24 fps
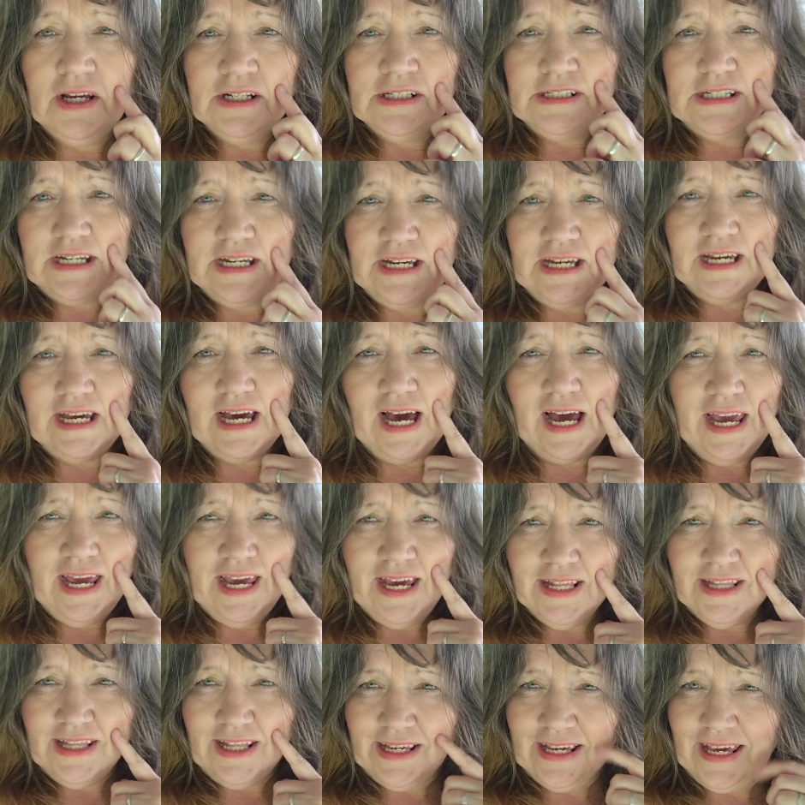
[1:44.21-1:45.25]
to eat. I
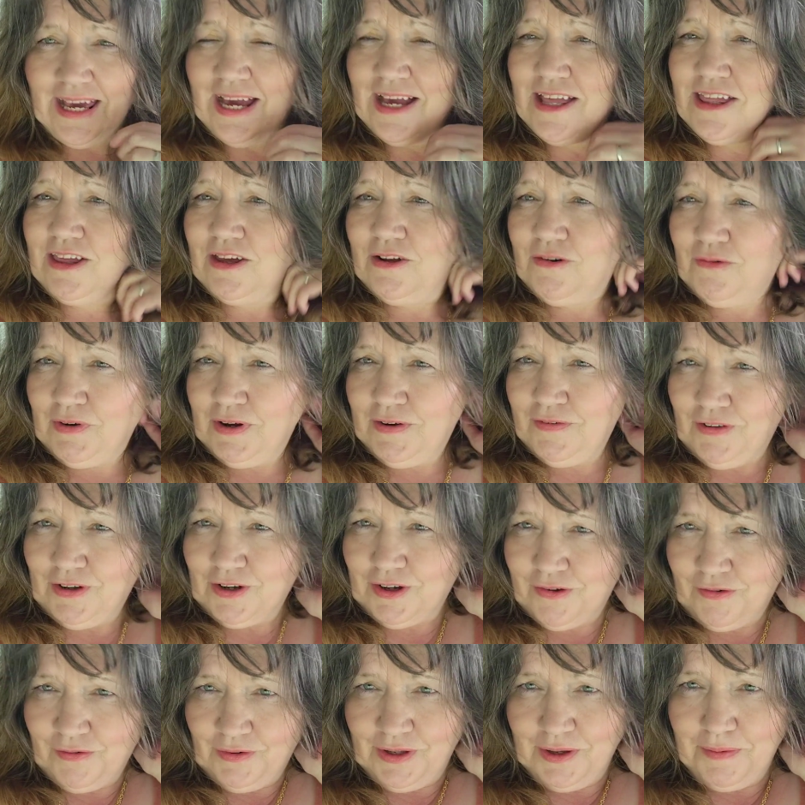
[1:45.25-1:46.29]
had like acid
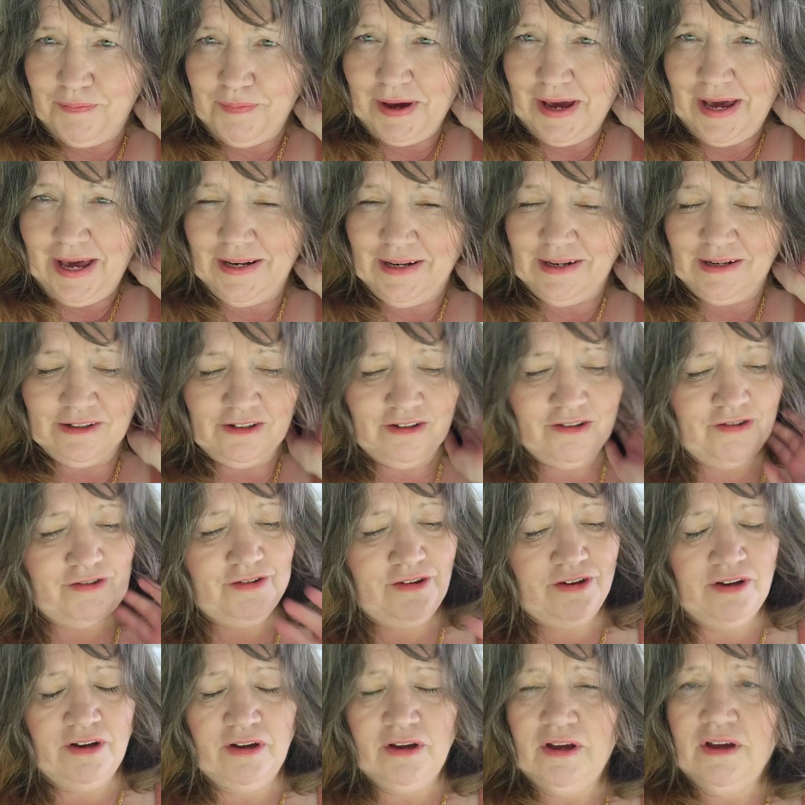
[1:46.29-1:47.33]
reflux really bad and it
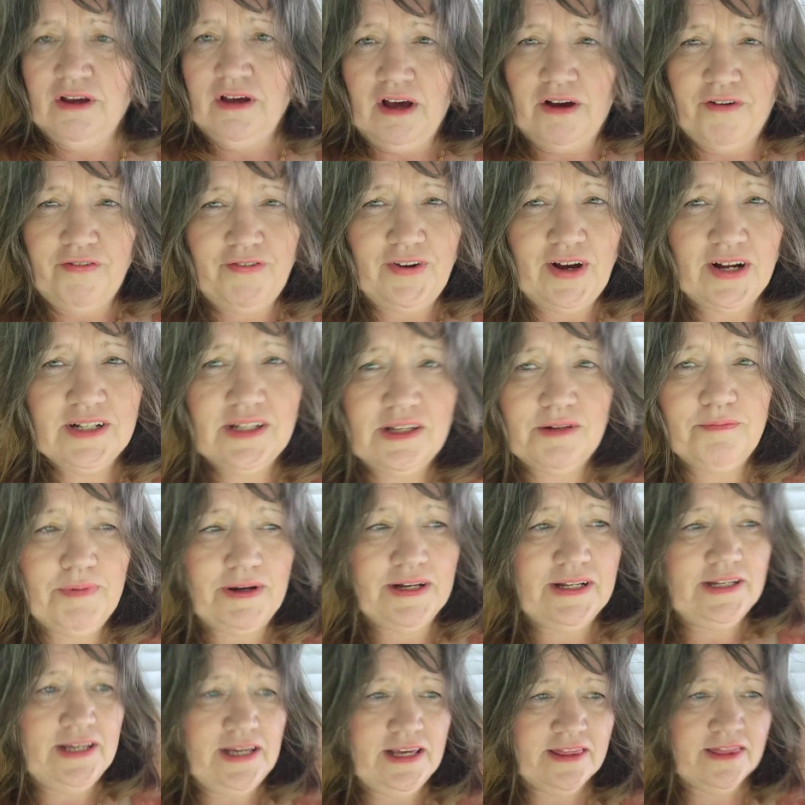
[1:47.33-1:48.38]
just affected
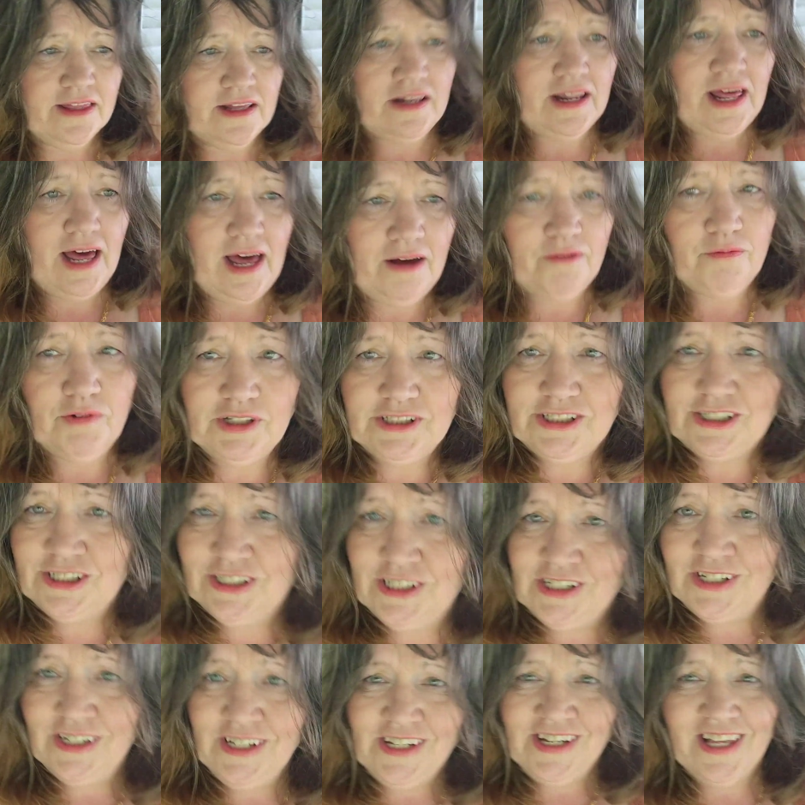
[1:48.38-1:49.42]
my teeth a lot, which
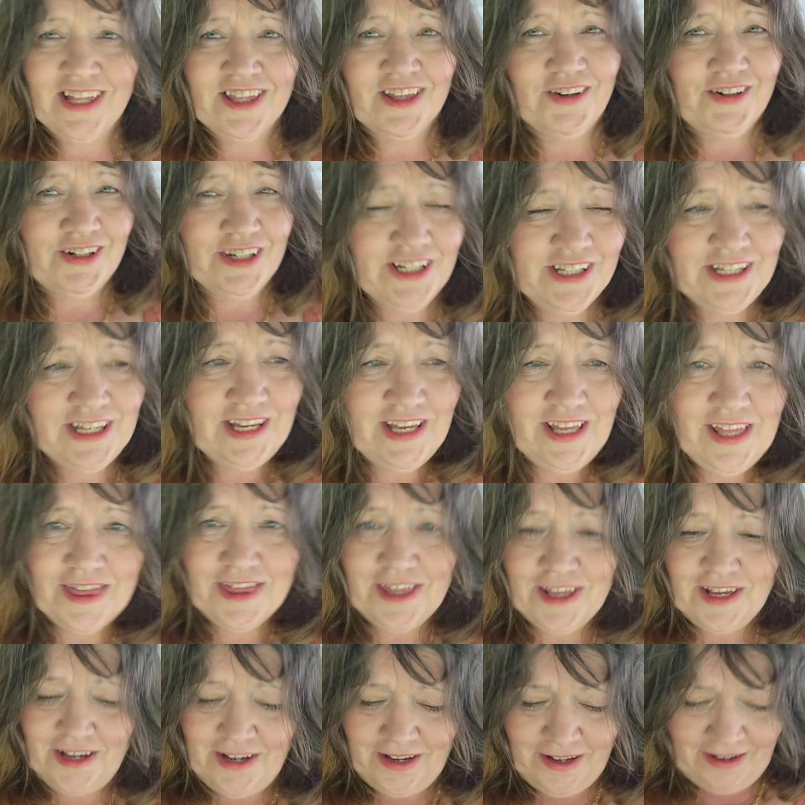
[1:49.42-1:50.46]
it's only
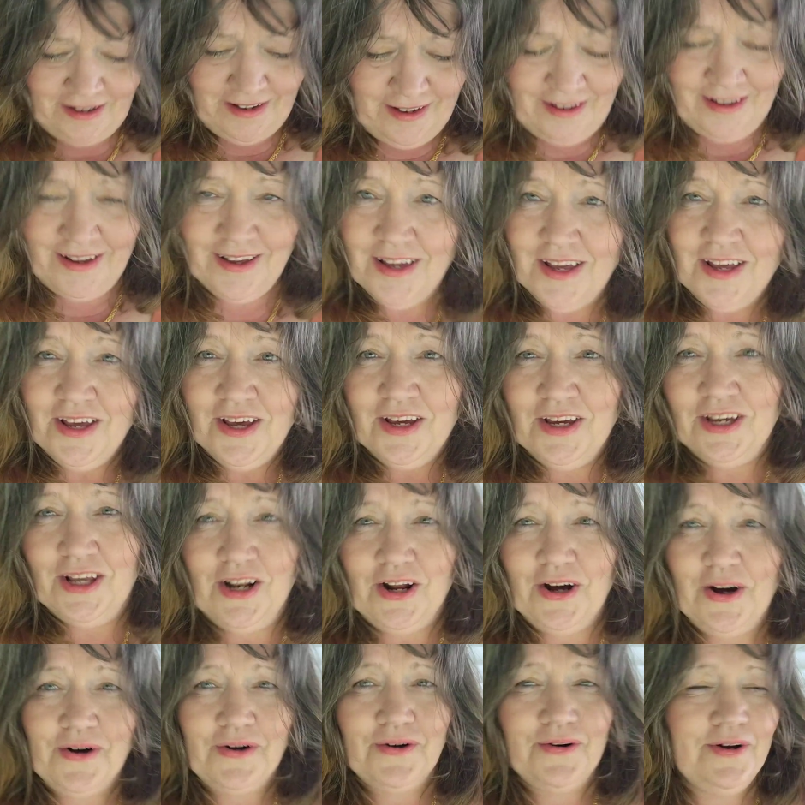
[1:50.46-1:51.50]
teeth, you
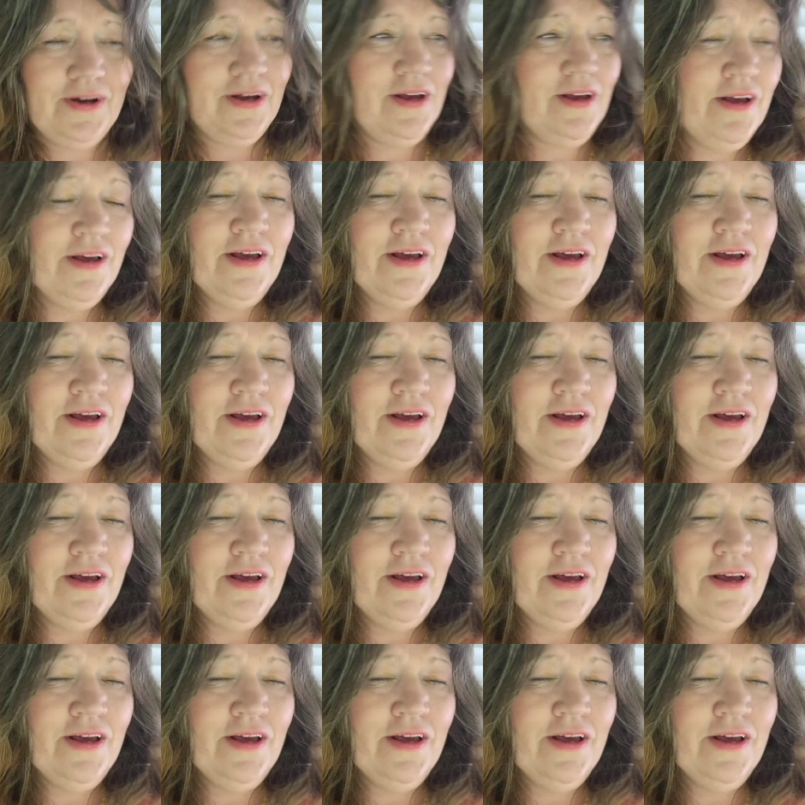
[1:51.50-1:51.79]
know?